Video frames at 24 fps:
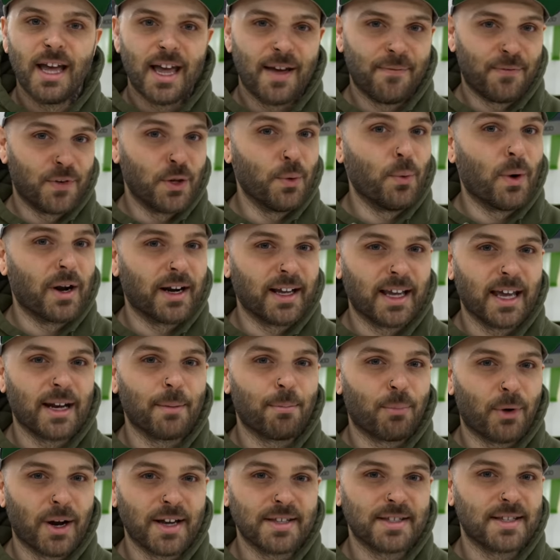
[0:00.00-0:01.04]
If you want to get a
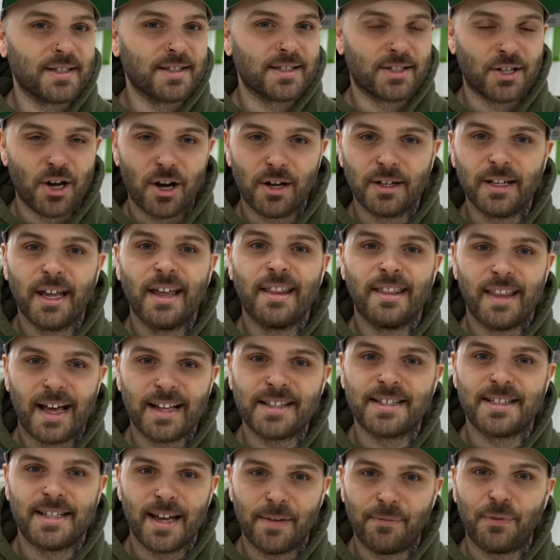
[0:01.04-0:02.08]
press installed,
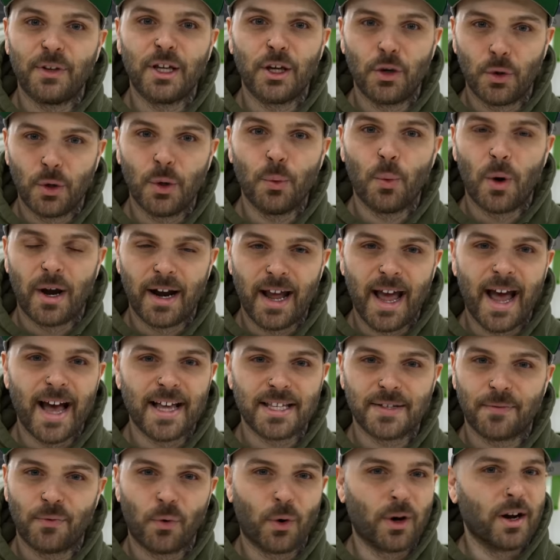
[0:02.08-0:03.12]
that's definitely who you want to
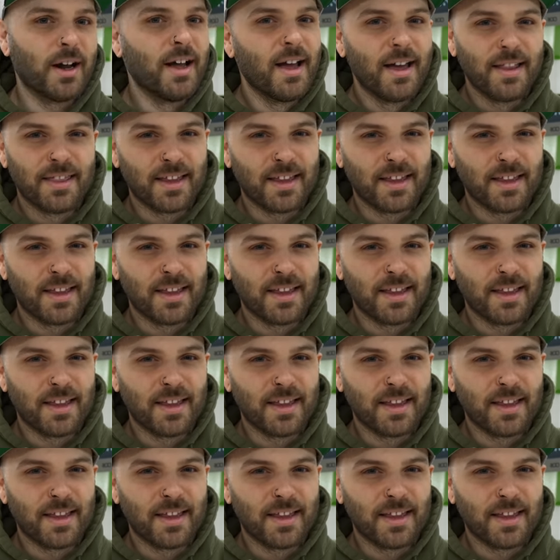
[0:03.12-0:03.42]
ask for.